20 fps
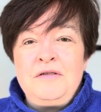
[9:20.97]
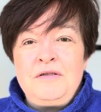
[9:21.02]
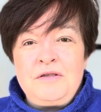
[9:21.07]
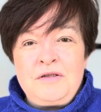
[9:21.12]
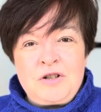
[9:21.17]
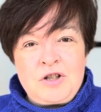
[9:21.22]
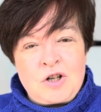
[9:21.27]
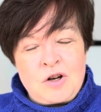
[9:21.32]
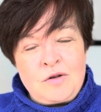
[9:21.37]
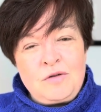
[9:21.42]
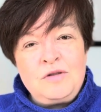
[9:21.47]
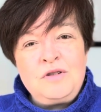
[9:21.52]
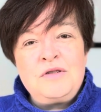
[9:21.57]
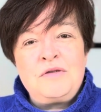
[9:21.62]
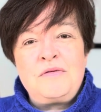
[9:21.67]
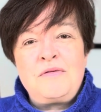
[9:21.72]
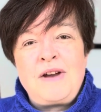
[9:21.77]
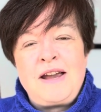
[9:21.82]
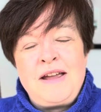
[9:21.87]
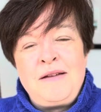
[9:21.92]
shoulder
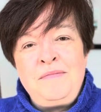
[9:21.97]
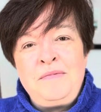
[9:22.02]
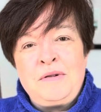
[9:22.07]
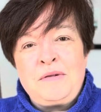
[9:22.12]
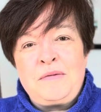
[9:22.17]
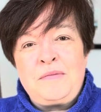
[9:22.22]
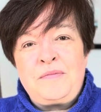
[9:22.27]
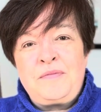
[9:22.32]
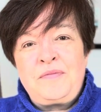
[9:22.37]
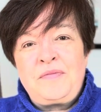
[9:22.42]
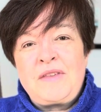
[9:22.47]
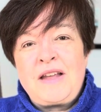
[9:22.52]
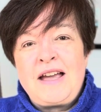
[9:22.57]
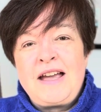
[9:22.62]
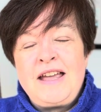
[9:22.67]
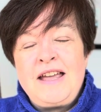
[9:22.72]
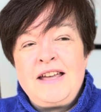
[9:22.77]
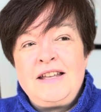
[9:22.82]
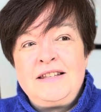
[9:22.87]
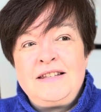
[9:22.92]
wrap.
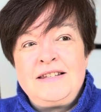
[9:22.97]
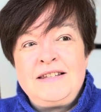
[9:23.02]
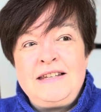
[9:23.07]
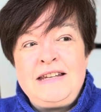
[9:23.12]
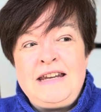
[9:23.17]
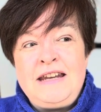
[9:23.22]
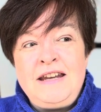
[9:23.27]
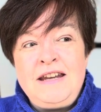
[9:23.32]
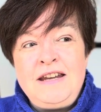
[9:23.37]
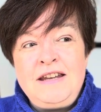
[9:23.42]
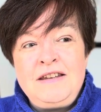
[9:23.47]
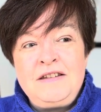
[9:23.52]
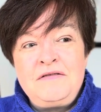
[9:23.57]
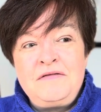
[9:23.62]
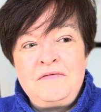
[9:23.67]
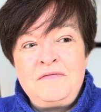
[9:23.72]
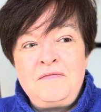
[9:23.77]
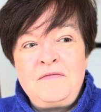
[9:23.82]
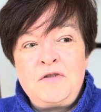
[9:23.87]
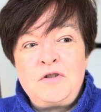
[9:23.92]
I had
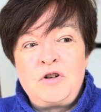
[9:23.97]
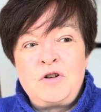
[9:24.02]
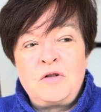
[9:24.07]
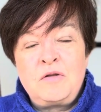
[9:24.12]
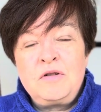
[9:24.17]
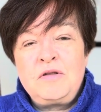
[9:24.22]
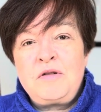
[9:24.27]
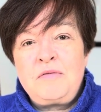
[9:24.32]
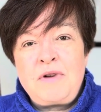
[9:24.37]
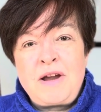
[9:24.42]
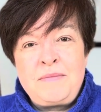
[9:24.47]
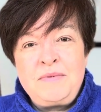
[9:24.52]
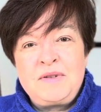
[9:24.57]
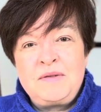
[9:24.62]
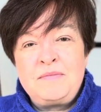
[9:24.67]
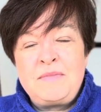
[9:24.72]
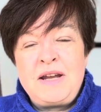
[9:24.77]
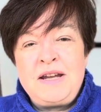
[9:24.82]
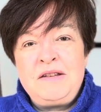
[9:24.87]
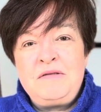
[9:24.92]
seen the shoulder wraps
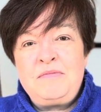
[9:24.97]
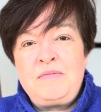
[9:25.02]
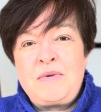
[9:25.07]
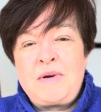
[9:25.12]
made